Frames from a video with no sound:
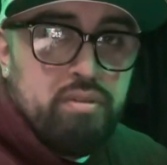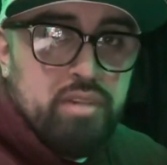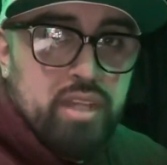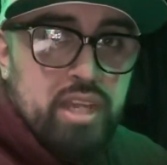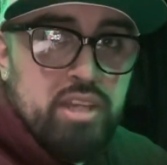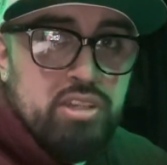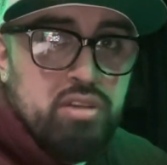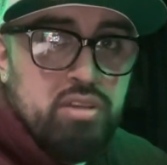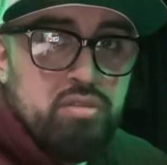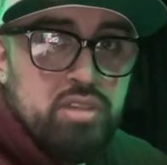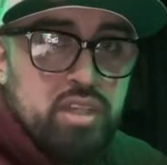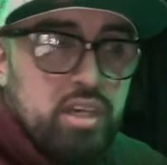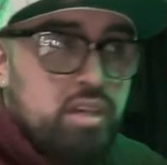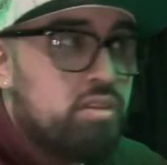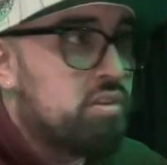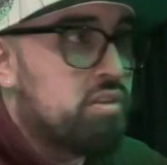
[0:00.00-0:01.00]
nice
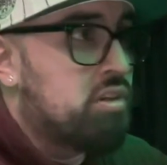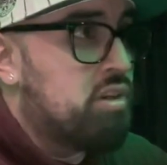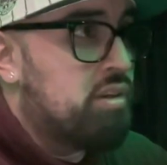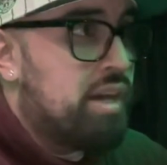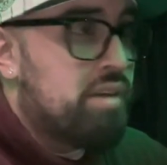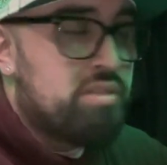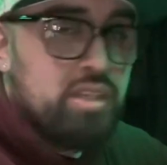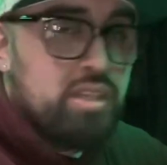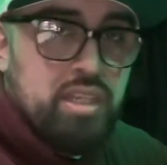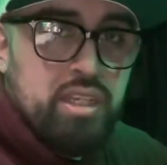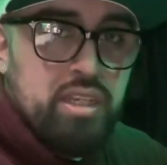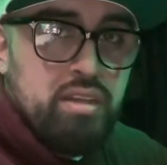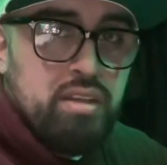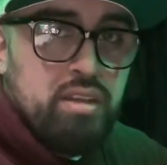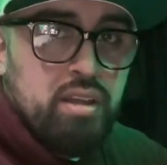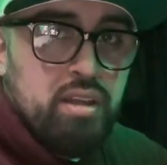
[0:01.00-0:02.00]
hotel and go out to
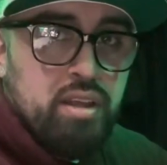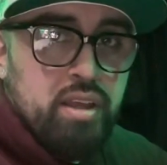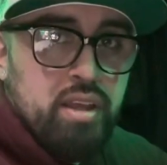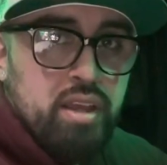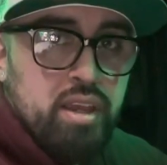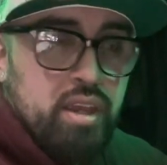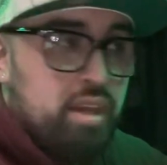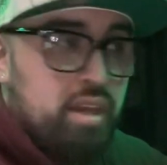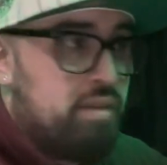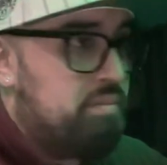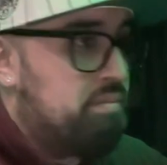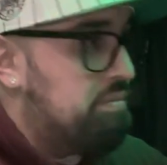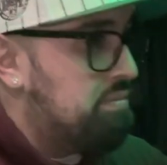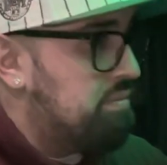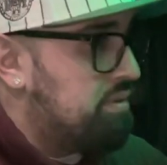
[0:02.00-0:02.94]
eat in